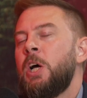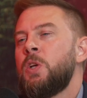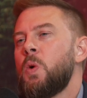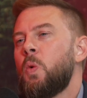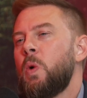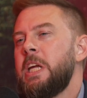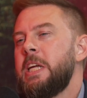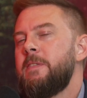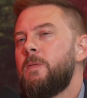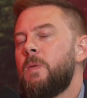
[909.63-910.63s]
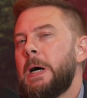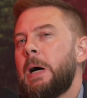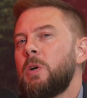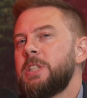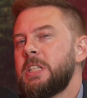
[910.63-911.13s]
So we
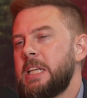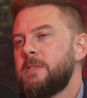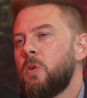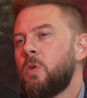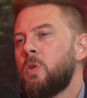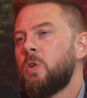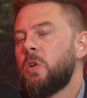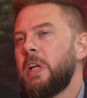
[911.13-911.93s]
were successful